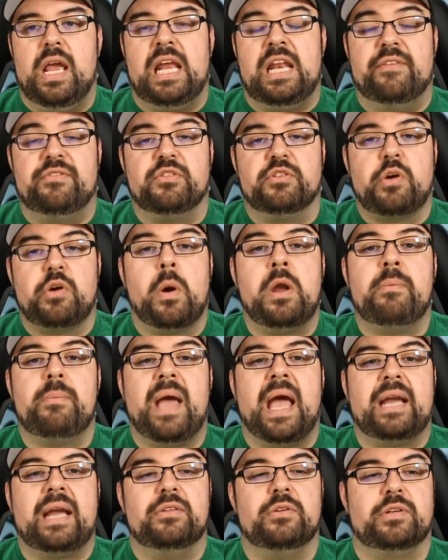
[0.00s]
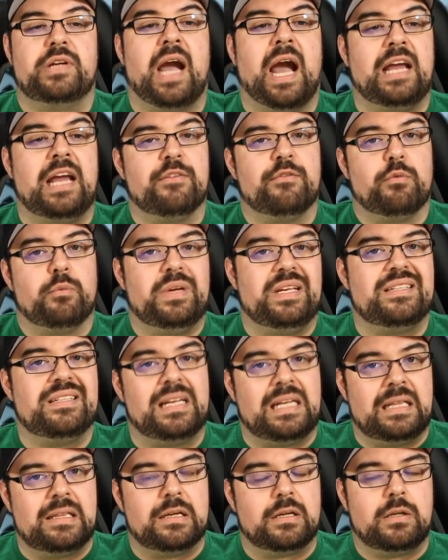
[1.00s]
And if they're going back and they're kind of
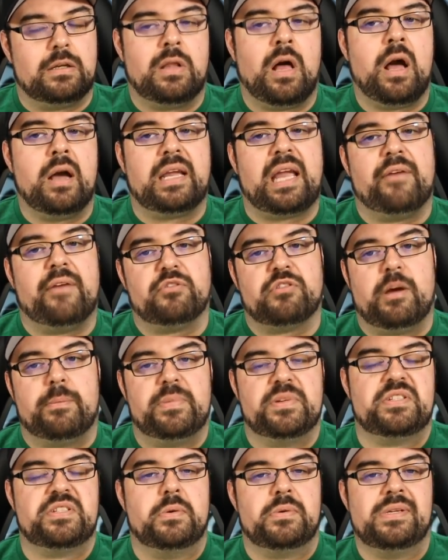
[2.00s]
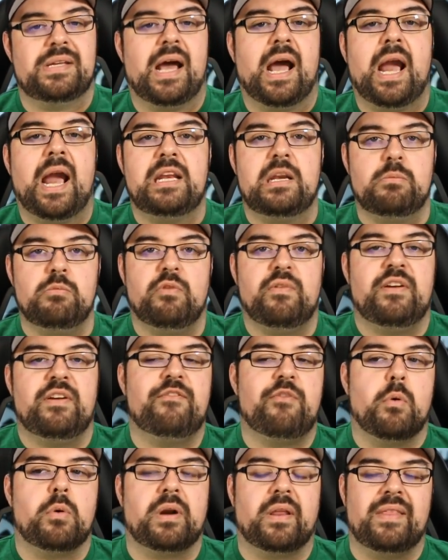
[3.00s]
resetting the clock after episode nine and moving
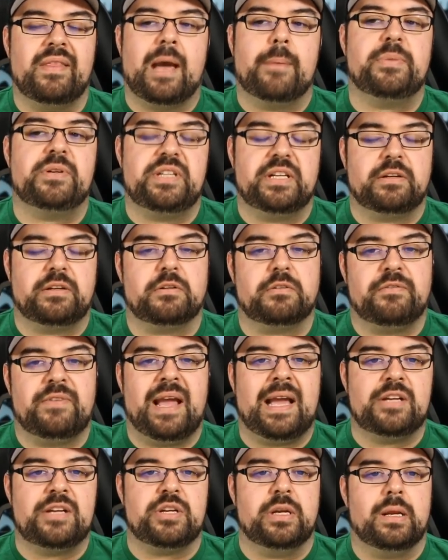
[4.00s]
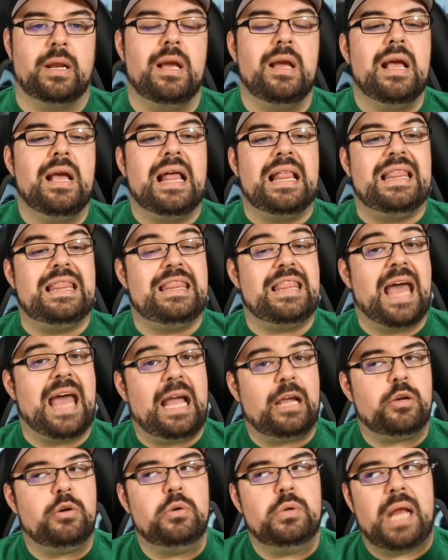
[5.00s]
forward in that particular fashion,
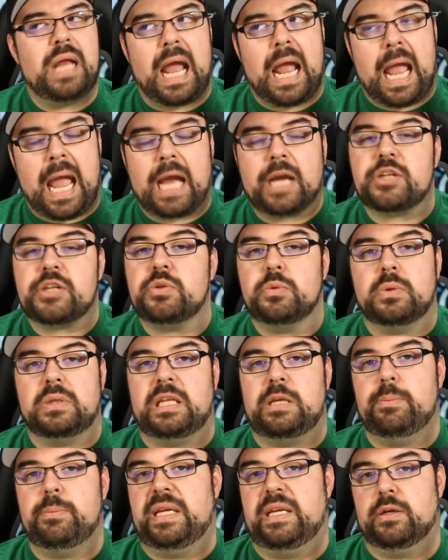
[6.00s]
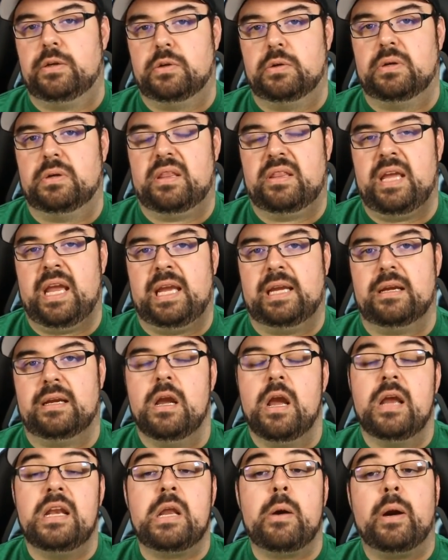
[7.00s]
that could actually be a good thing.
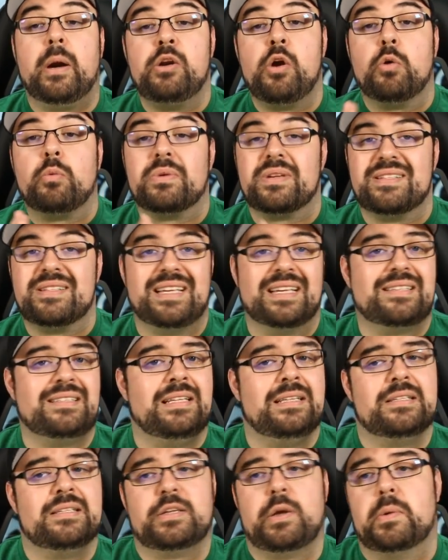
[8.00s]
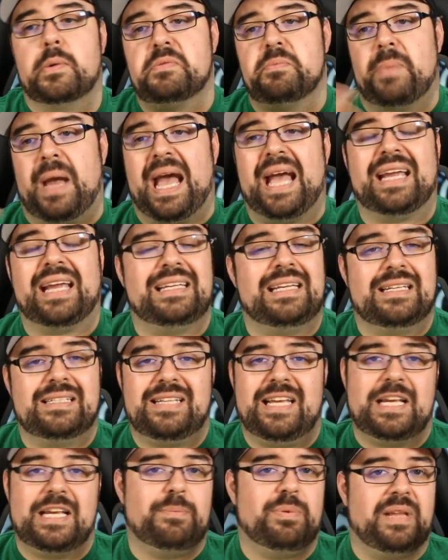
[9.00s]
Now, I know Resistance goes back and it
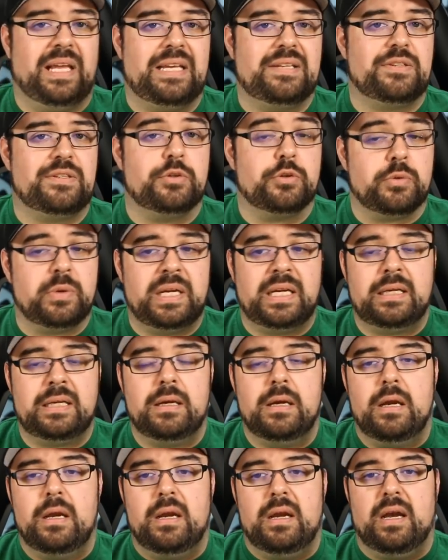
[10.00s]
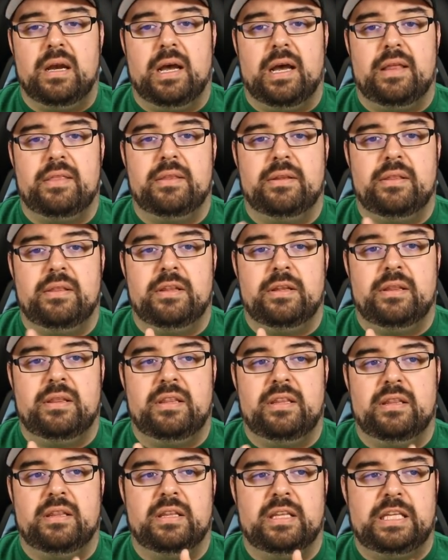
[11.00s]
takes place during uh, the, the,
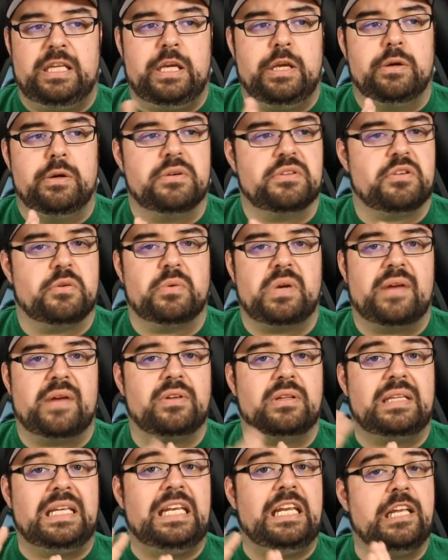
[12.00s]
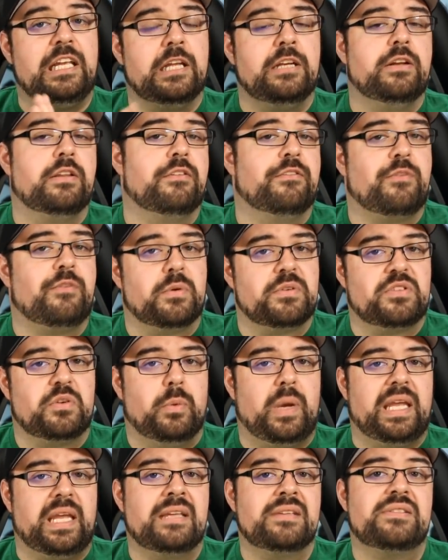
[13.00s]
the, the years or whatever leading into The Force
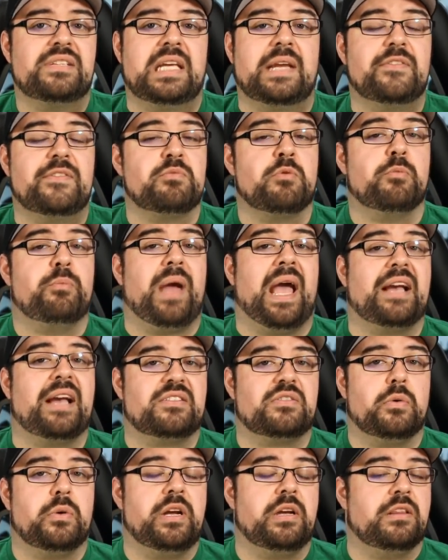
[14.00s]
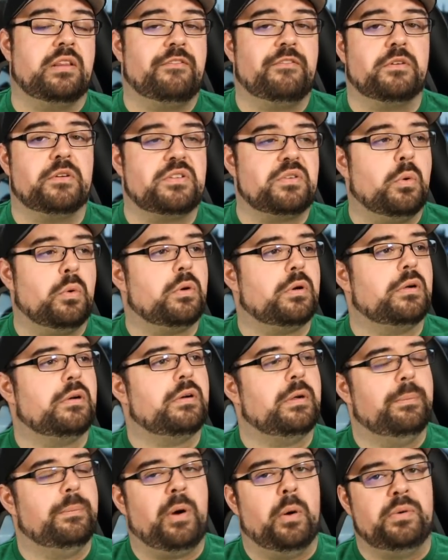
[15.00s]
Awakens to give us more backstory on the First
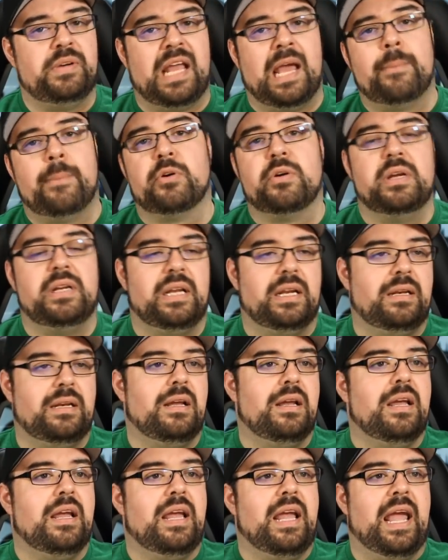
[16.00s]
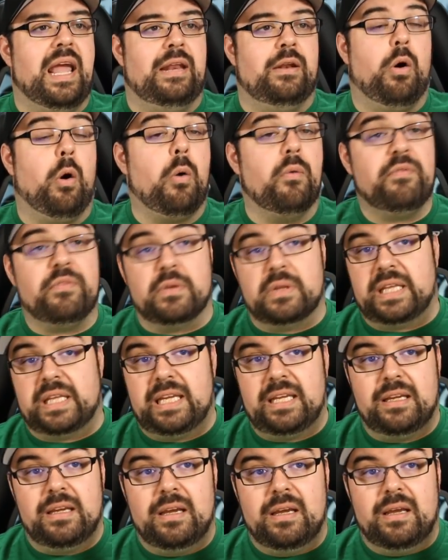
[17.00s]
Order and Poe Dameron and, and
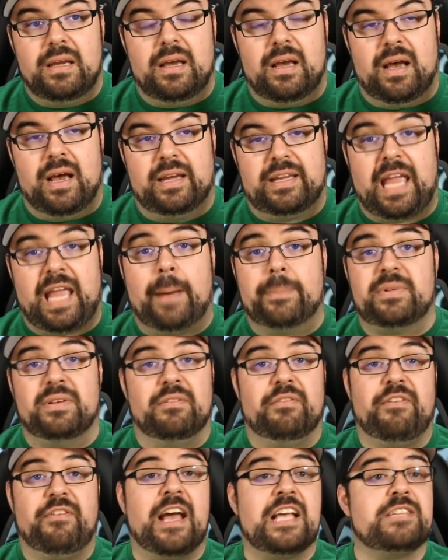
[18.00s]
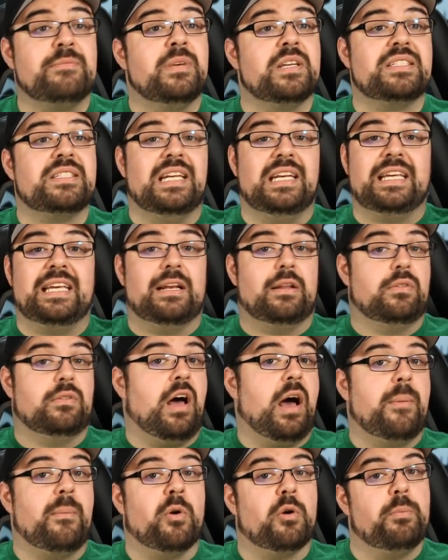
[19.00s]
hopefully uh, Captain Phasma is going to get a
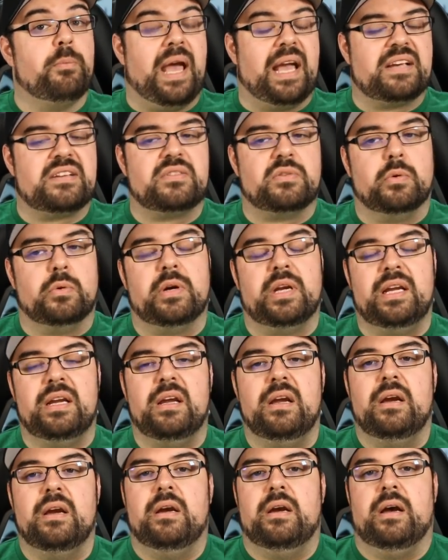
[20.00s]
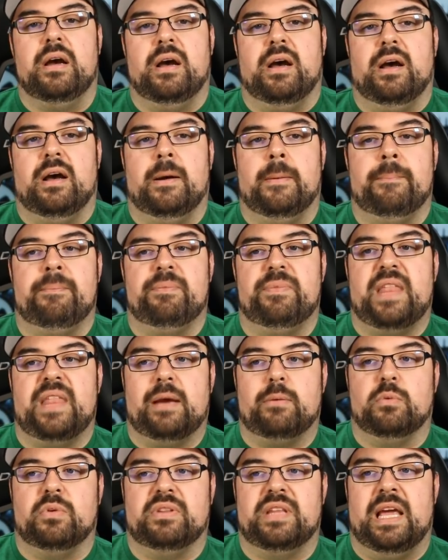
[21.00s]
lot more backstory um,
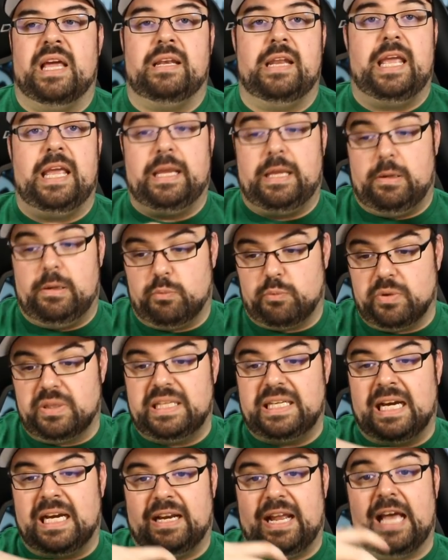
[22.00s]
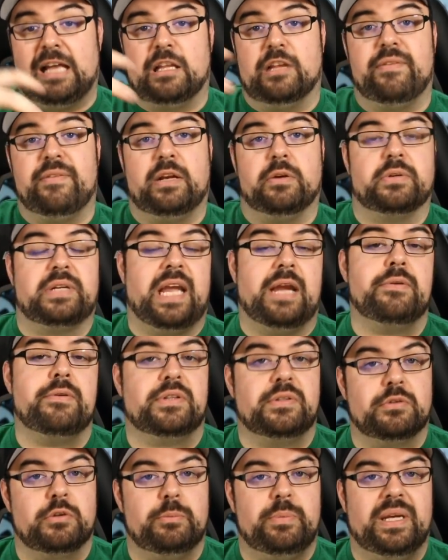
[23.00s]
that will then uh, really kind of elevate her
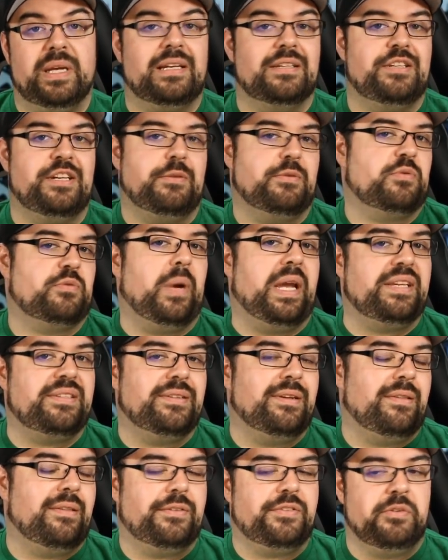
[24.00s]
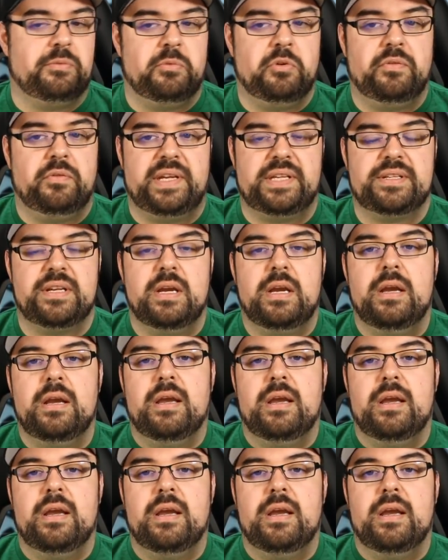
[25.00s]
character a bit because she was wasted in the two movies.